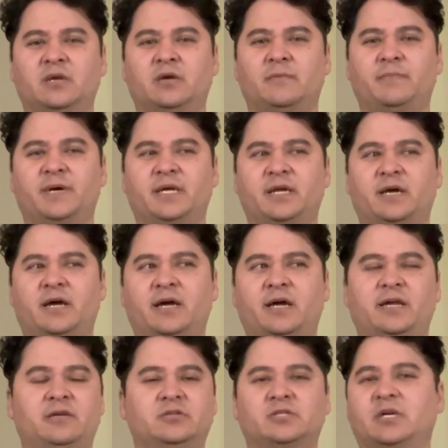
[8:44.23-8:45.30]
But I
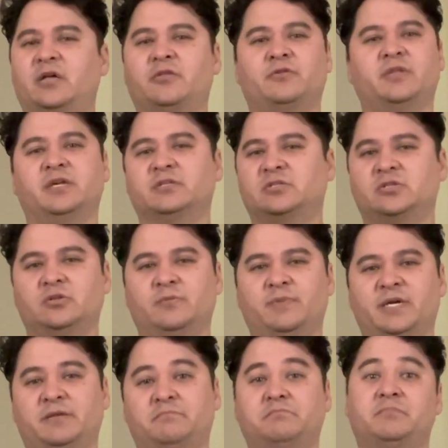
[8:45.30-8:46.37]
use other things too,
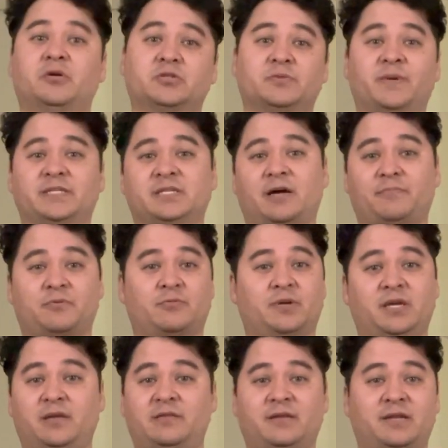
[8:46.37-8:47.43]
but those are my top
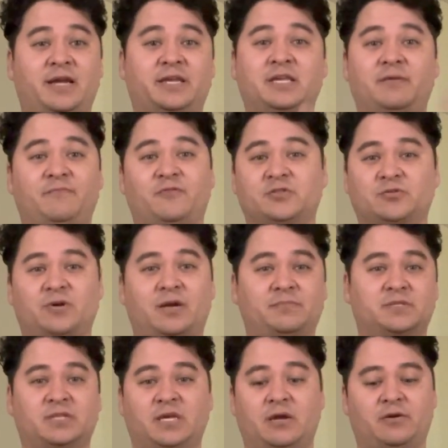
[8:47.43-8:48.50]
3 that I keep for
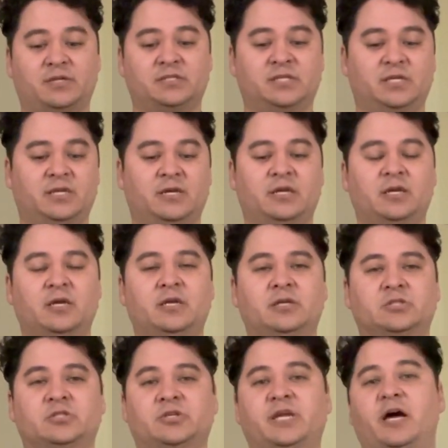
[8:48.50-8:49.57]
scraps, guarantee.
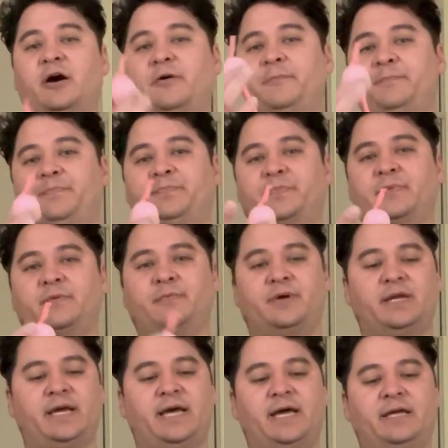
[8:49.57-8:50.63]
So now we're going
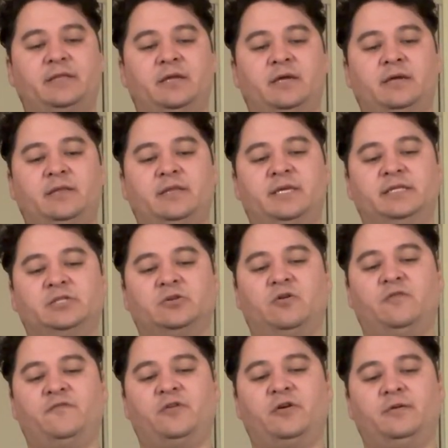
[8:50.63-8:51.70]
to add this
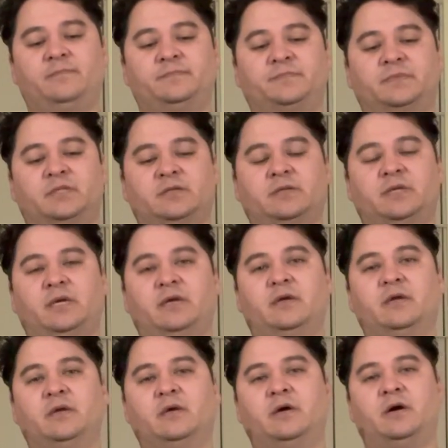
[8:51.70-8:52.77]
over
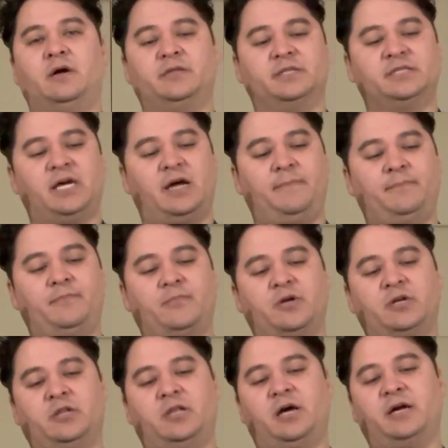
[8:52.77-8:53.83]
on the top. We're
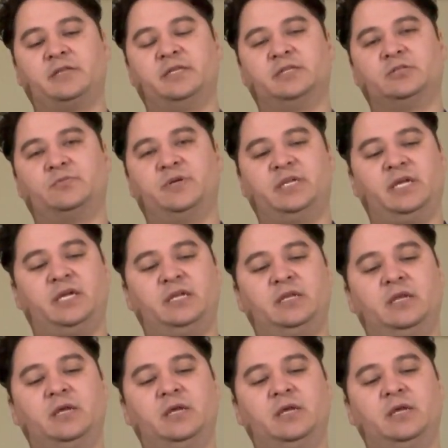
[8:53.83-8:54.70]
going to lock this one in.